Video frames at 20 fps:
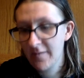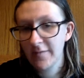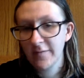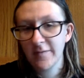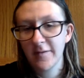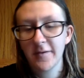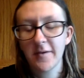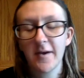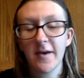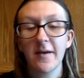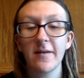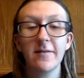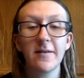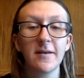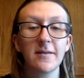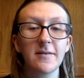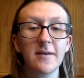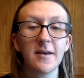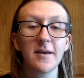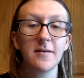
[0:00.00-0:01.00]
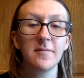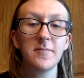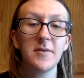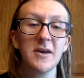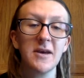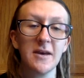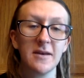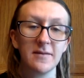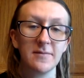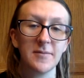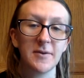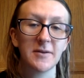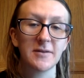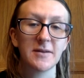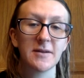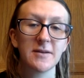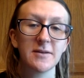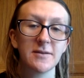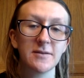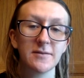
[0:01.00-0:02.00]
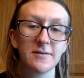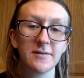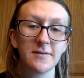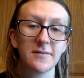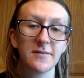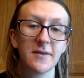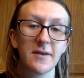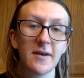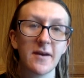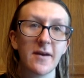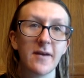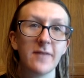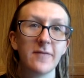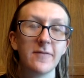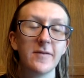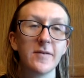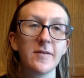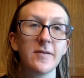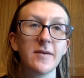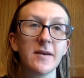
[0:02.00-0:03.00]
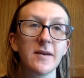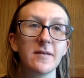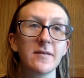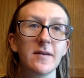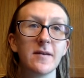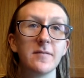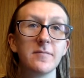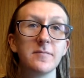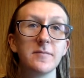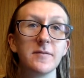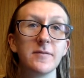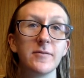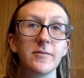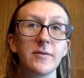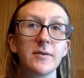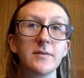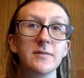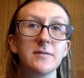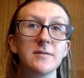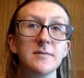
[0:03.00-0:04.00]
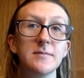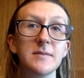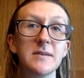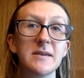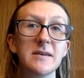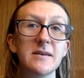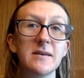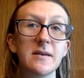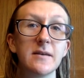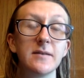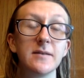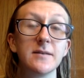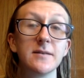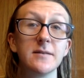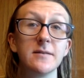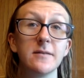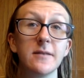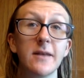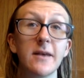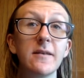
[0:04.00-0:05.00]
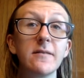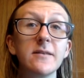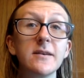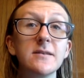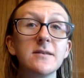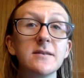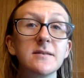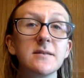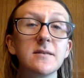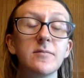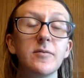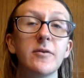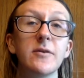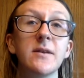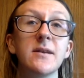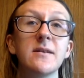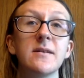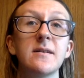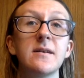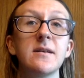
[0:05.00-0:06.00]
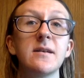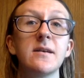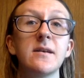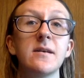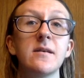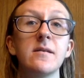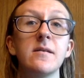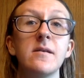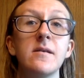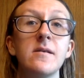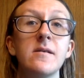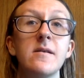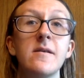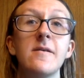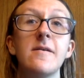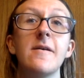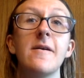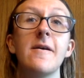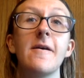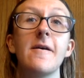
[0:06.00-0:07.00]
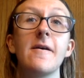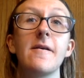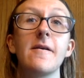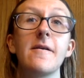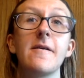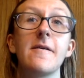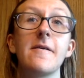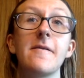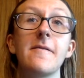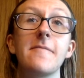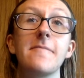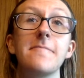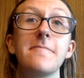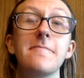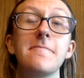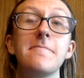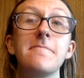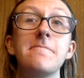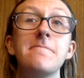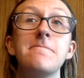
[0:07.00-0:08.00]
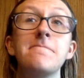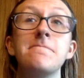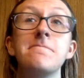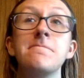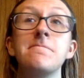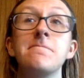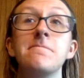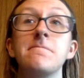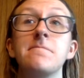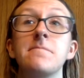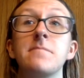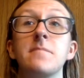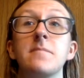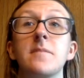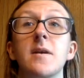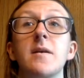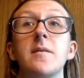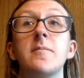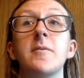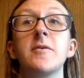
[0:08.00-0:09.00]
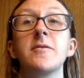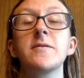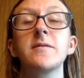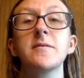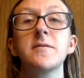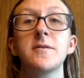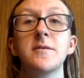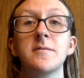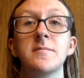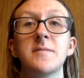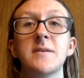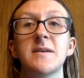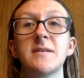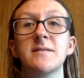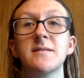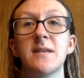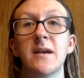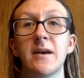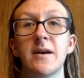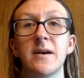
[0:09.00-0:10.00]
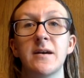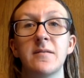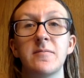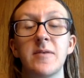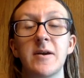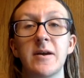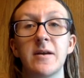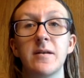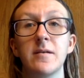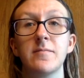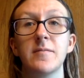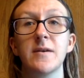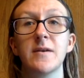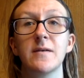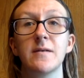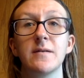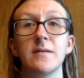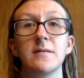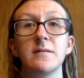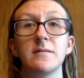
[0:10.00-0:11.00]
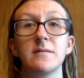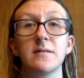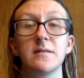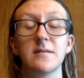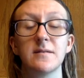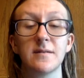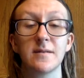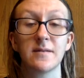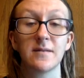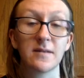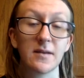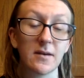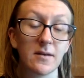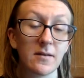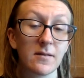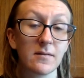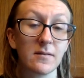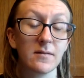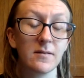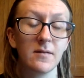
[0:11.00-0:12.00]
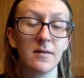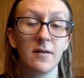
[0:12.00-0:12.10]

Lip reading: So yeah, that's kind of my expectations of it. I feel like I'm going to be slightly disappointed in it. I'm also going to be sad about it because this is it.